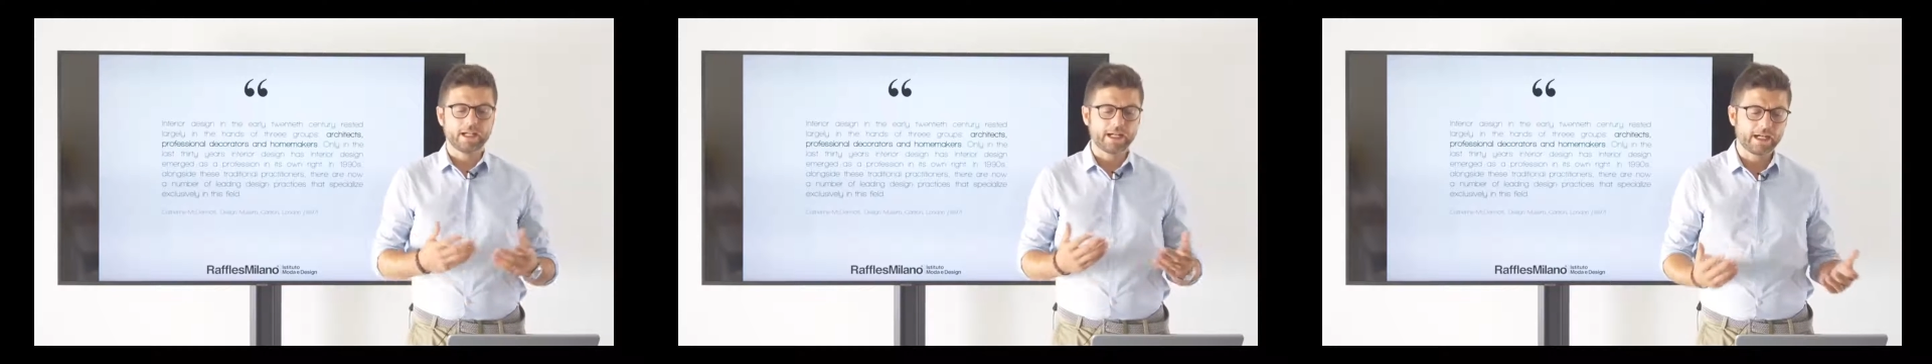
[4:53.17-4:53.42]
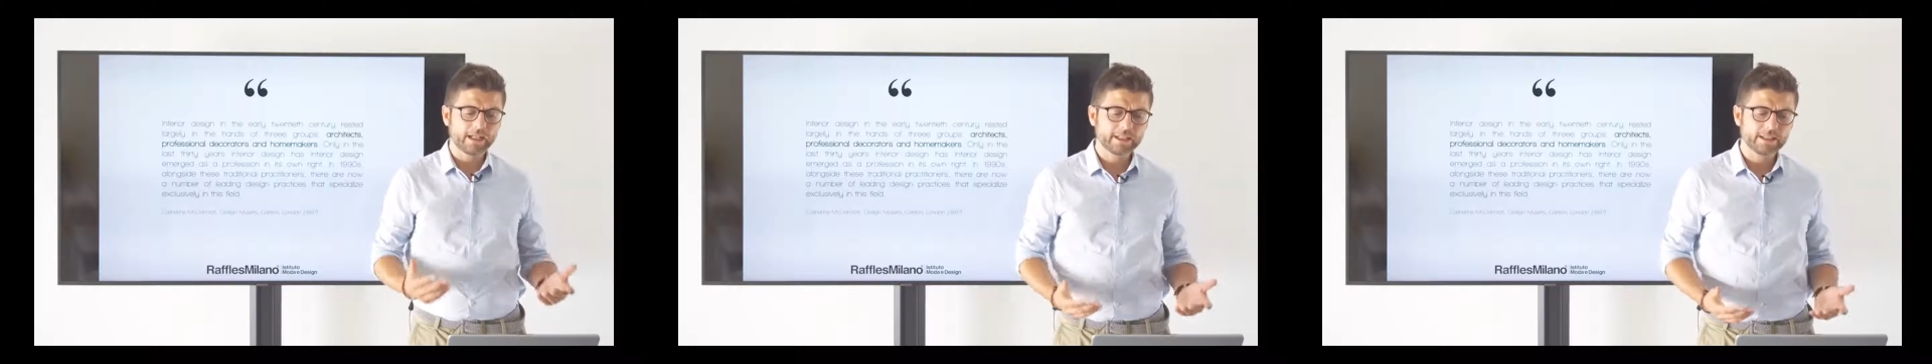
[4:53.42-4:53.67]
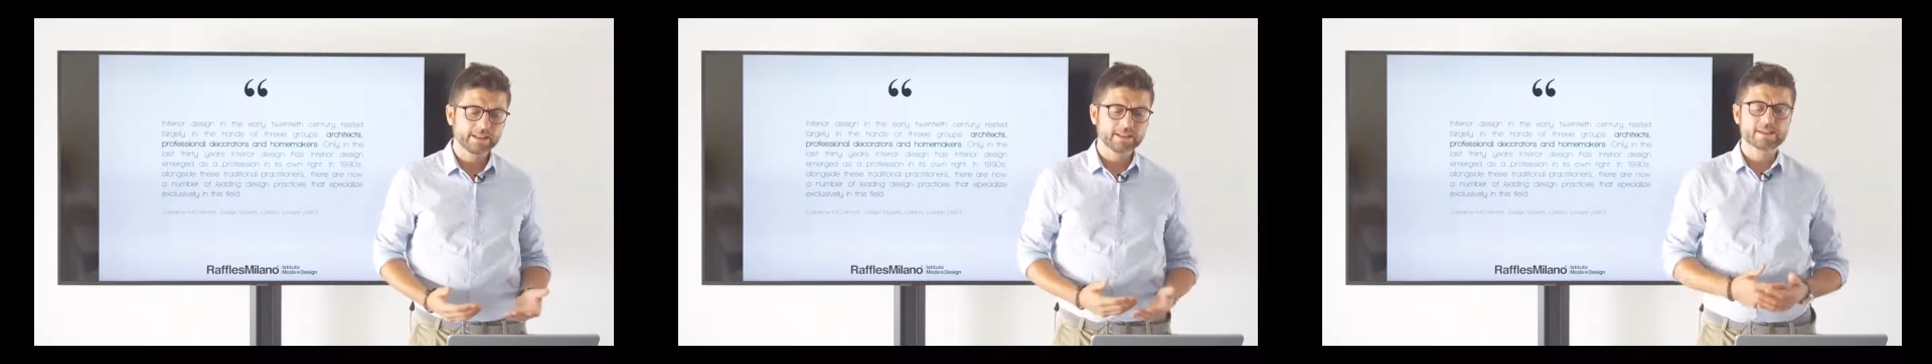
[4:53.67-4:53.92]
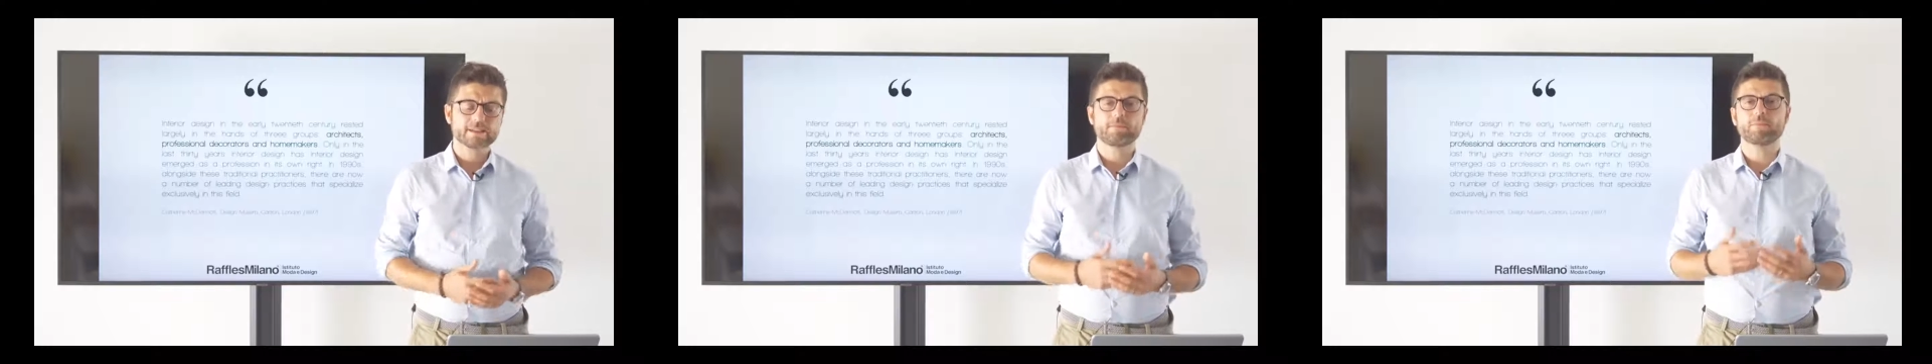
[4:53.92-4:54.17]

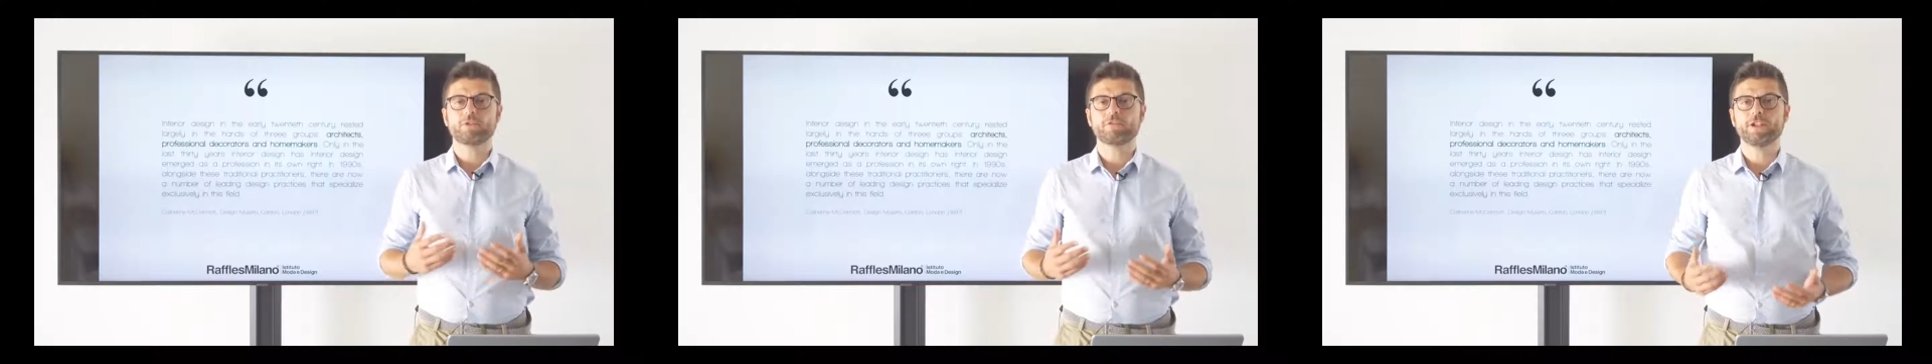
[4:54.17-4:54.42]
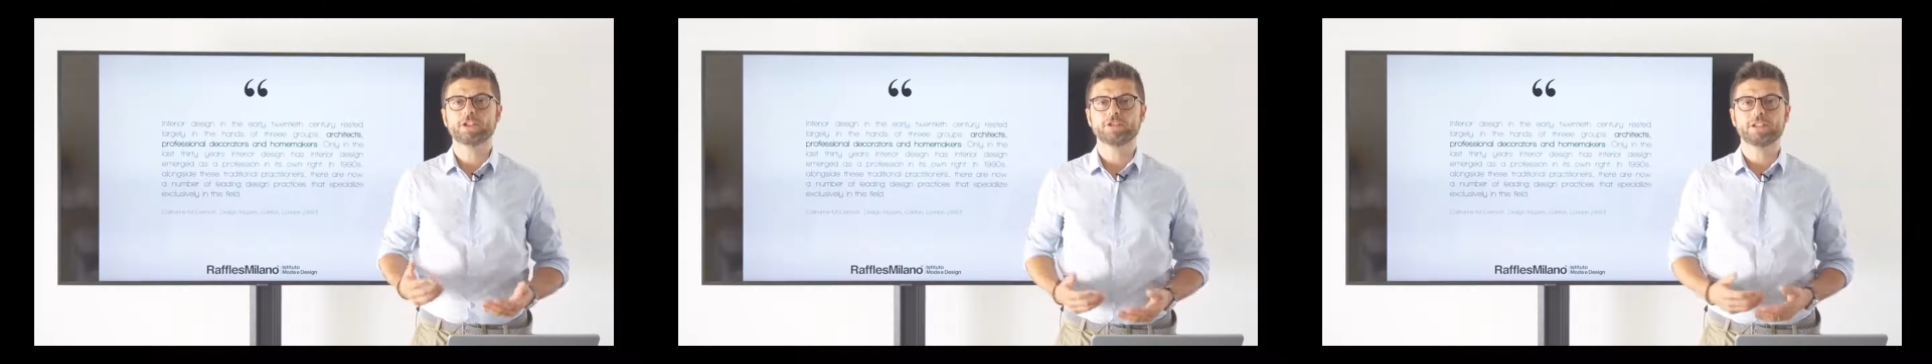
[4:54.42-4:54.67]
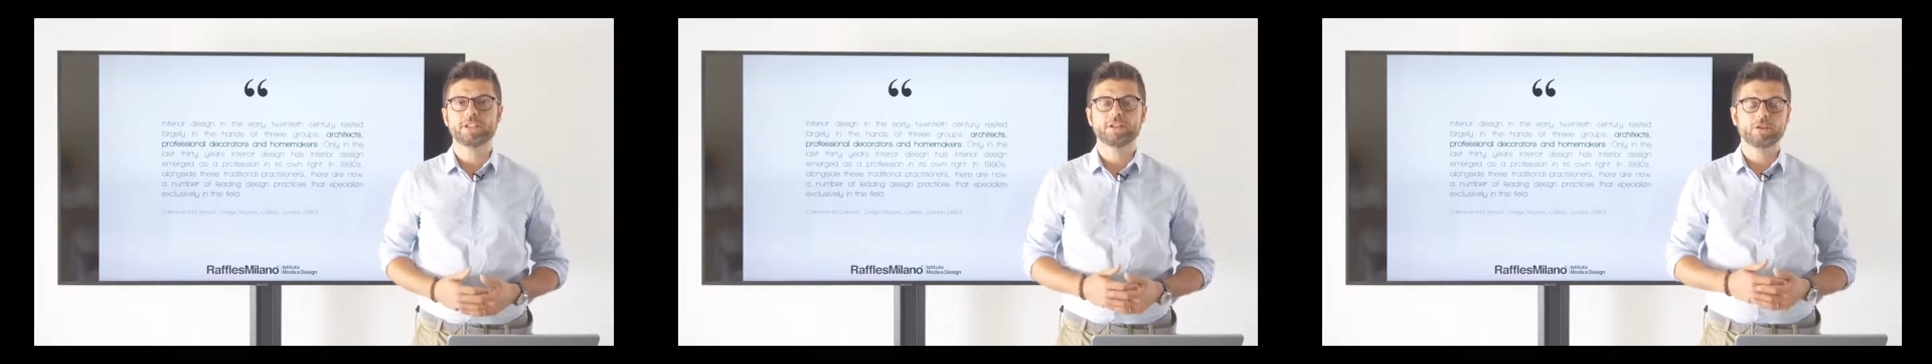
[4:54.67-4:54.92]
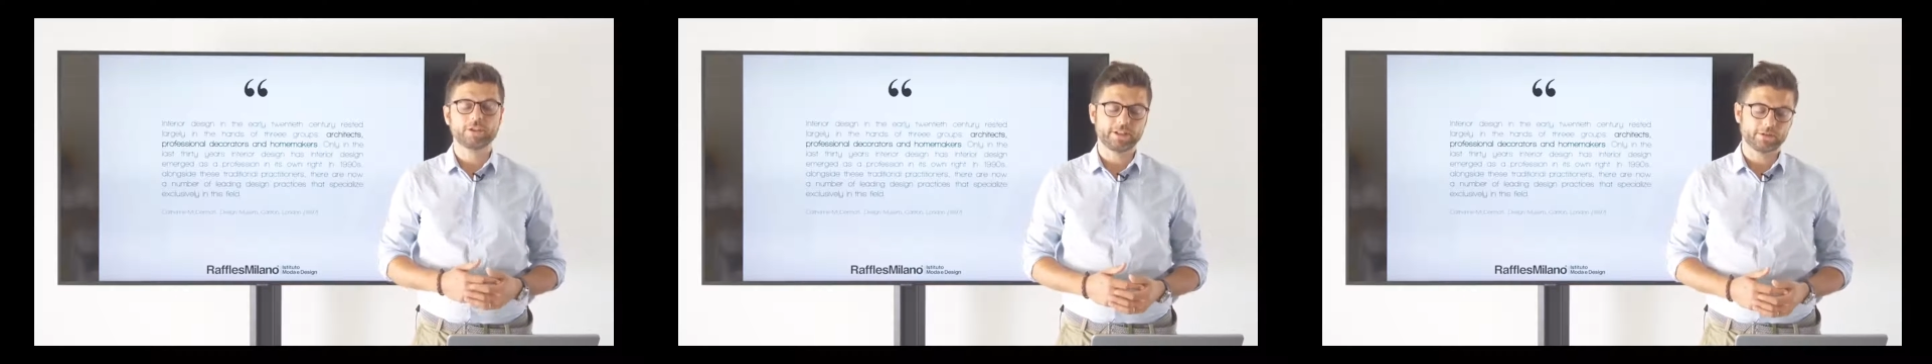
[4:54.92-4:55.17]
architects, professional
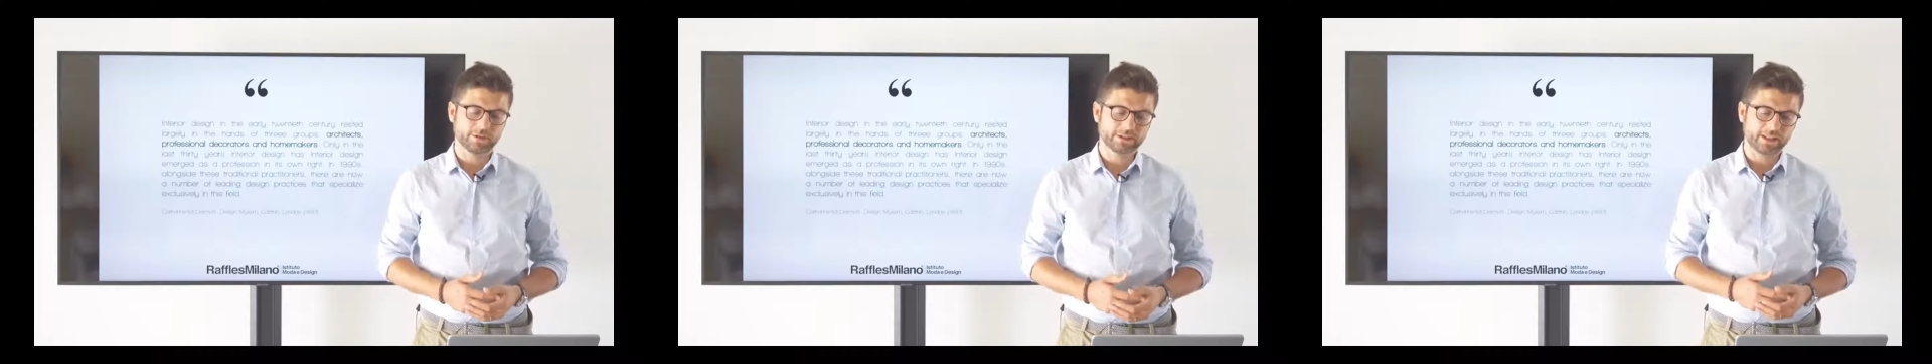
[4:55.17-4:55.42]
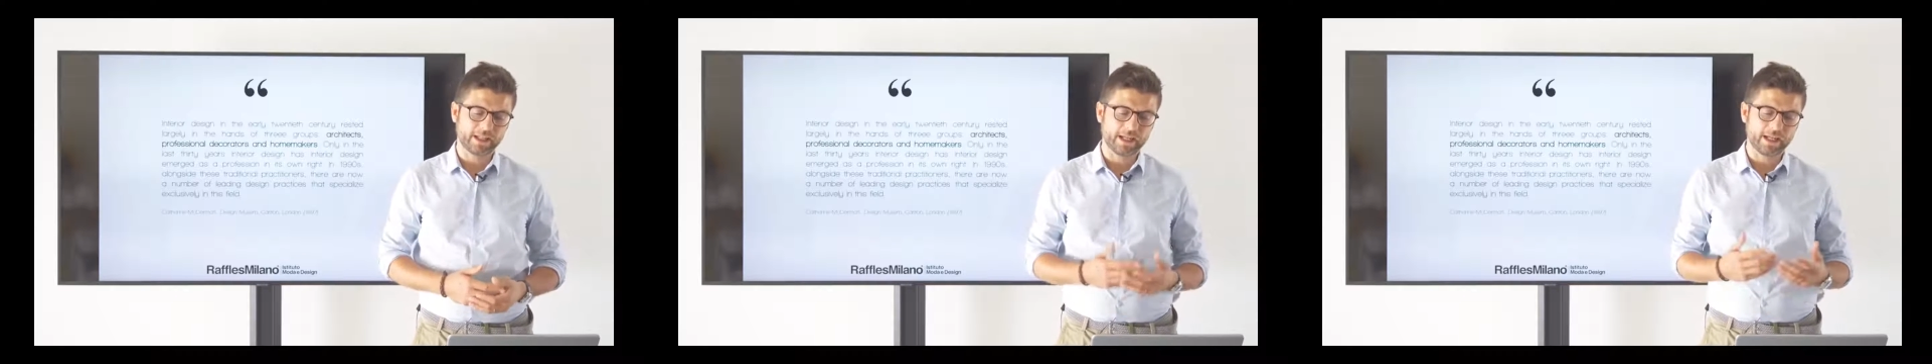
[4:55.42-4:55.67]
decorators,